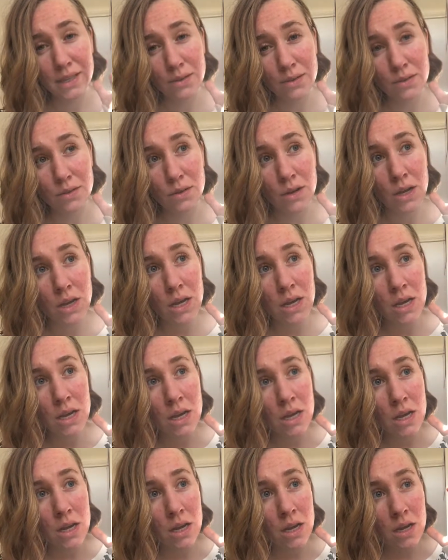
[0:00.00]
It
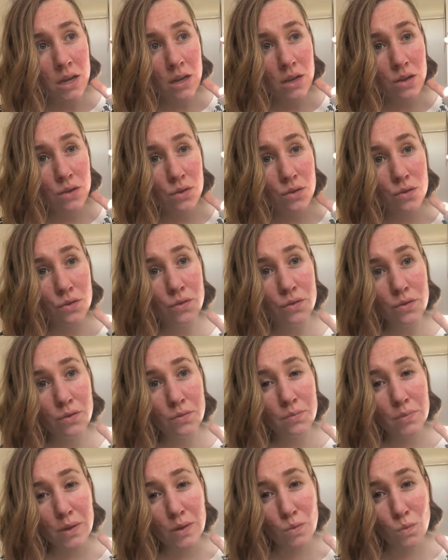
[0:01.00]

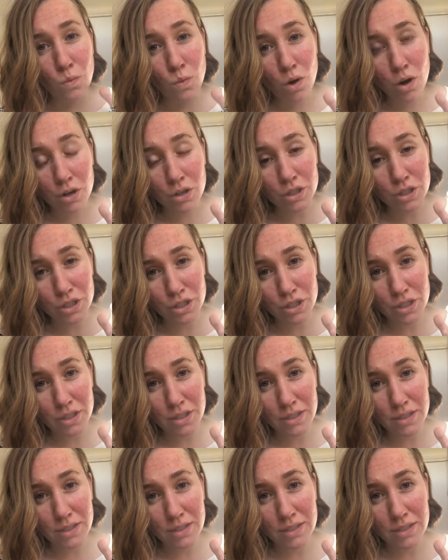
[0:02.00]
couldn't be washed.